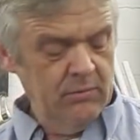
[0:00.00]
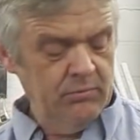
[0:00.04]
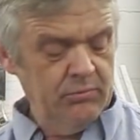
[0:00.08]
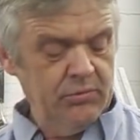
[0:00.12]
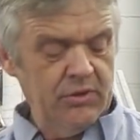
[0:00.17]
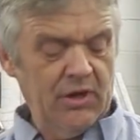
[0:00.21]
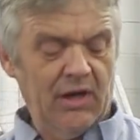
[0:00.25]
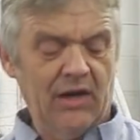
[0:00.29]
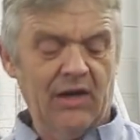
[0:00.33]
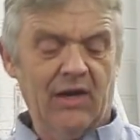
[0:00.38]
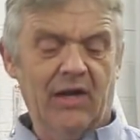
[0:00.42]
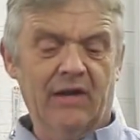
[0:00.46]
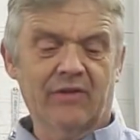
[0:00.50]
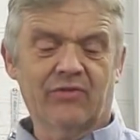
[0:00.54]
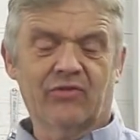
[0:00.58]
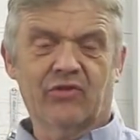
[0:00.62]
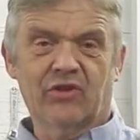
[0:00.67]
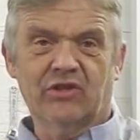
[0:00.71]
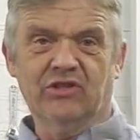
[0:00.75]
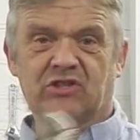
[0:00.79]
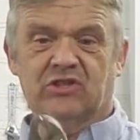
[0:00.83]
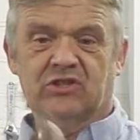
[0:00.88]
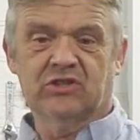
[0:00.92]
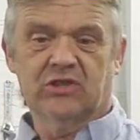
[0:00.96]
But I like
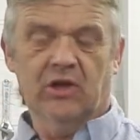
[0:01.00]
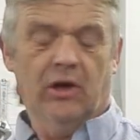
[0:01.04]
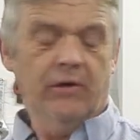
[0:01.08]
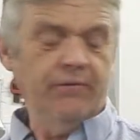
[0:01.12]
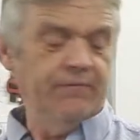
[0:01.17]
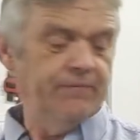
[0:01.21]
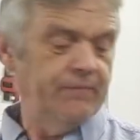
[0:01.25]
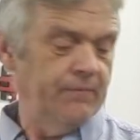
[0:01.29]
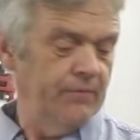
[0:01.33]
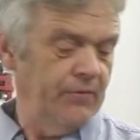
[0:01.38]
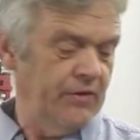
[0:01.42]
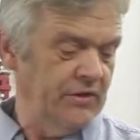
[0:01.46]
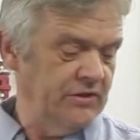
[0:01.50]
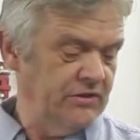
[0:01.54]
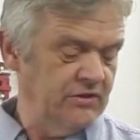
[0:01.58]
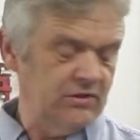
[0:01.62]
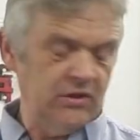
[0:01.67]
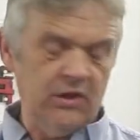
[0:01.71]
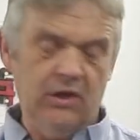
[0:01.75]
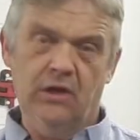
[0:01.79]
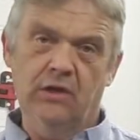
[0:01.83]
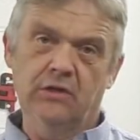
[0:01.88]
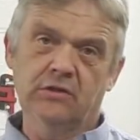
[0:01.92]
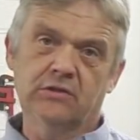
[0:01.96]
this stuff.
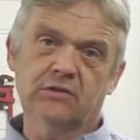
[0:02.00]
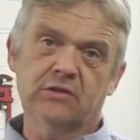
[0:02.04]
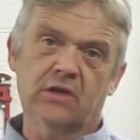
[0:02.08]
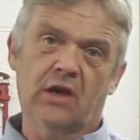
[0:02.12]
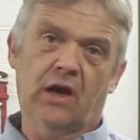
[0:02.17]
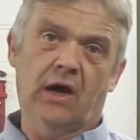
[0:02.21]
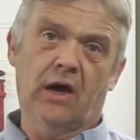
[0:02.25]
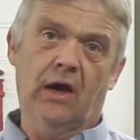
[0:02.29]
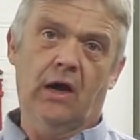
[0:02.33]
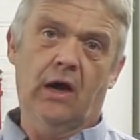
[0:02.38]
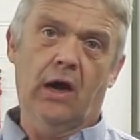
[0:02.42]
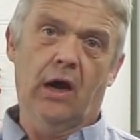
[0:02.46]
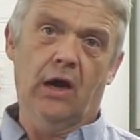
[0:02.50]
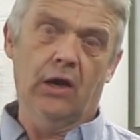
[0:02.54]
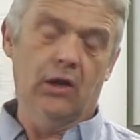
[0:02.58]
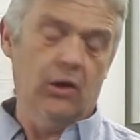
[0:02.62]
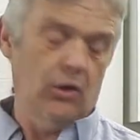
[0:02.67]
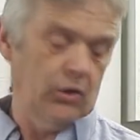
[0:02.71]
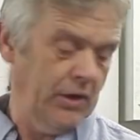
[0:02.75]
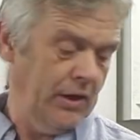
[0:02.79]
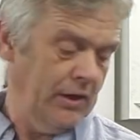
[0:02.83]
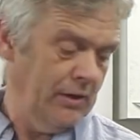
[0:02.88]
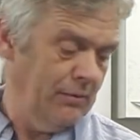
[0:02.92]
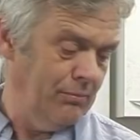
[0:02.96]
This is uh, a
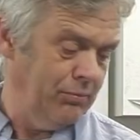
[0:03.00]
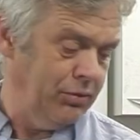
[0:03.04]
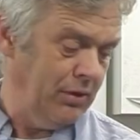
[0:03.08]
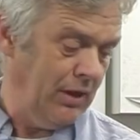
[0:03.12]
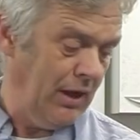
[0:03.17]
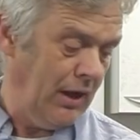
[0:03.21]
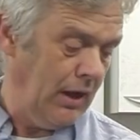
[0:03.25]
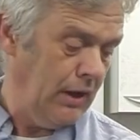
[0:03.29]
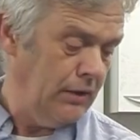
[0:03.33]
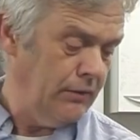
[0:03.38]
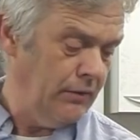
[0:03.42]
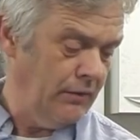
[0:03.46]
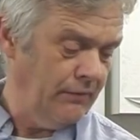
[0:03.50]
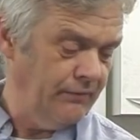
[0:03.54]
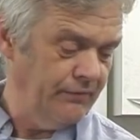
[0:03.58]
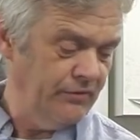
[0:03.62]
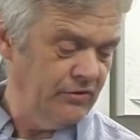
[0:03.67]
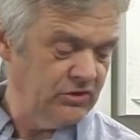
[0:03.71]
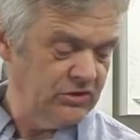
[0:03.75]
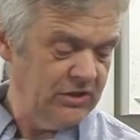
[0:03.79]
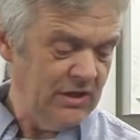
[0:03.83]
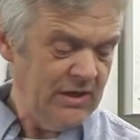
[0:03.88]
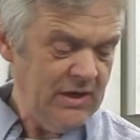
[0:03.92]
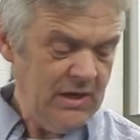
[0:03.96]
locking plier,
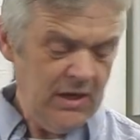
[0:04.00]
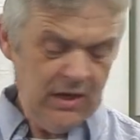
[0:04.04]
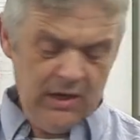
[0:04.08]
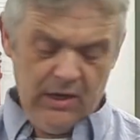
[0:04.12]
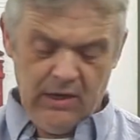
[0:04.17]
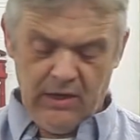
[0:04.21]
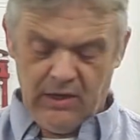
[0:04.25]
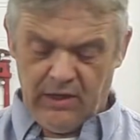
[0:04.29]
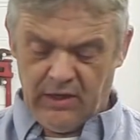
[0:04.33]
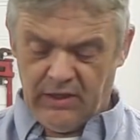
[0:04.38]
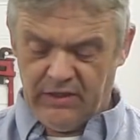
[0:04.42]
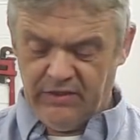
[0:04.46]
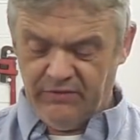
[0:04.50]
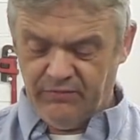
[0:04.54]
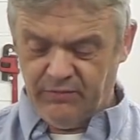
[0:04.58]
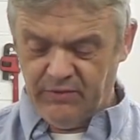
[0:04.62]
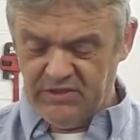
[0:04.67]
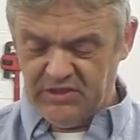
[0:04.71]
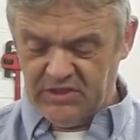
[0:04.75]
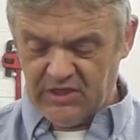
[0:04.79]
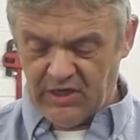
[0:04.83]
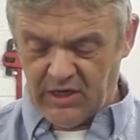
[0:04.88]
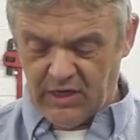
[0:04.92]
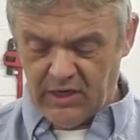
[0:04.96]
obviously. And if
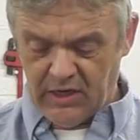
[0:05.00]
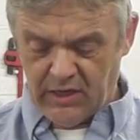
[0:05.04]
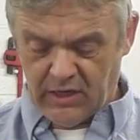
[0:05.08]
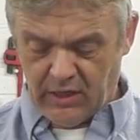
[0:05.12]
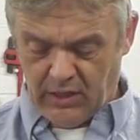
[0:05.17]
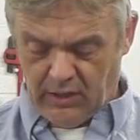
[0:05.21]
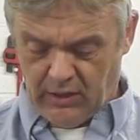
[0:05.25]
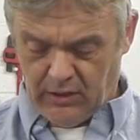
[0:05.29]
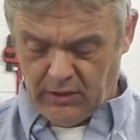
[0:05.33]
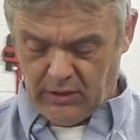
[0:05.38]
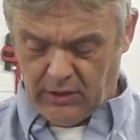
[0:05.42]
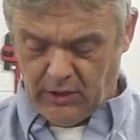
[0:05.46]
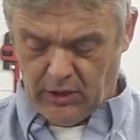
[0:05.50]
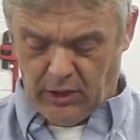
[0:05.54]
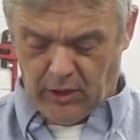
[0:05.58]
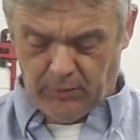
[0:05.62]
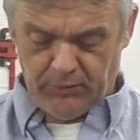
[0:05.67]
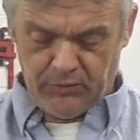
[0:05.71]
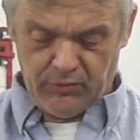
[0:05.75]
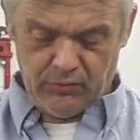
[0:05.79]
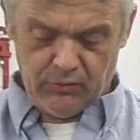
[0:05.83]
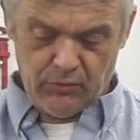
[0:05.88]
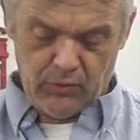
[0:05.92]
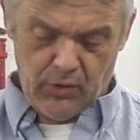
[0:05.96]
we take our
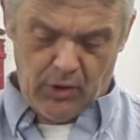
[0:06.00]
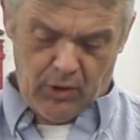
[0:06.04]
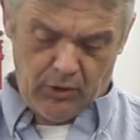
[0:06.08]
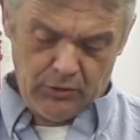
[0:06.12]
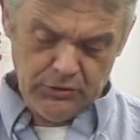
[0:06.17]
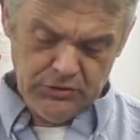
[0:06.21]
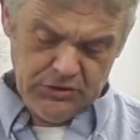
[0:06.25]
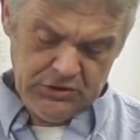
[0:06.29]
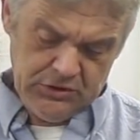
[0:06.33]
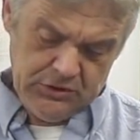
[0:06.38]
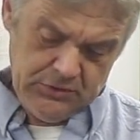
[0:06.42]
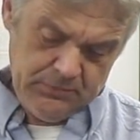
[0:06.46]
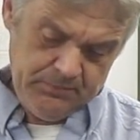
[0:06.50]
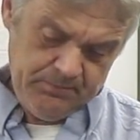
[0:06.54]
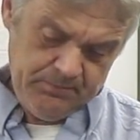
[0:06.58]
carbon rod,